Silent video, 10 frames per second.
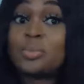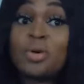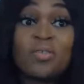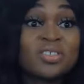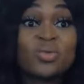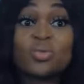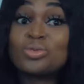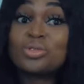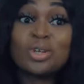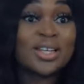the prophecy will
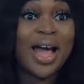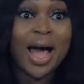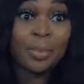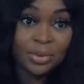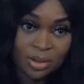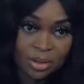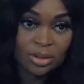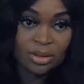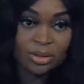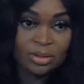not happen.
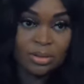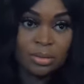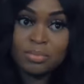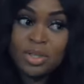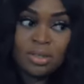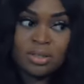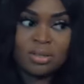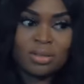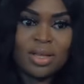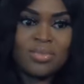
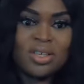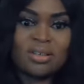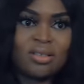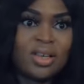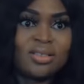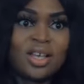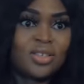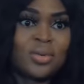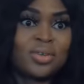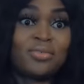Because, I mean, Eze
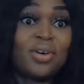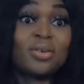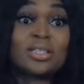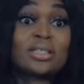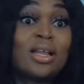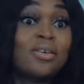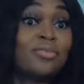has already found his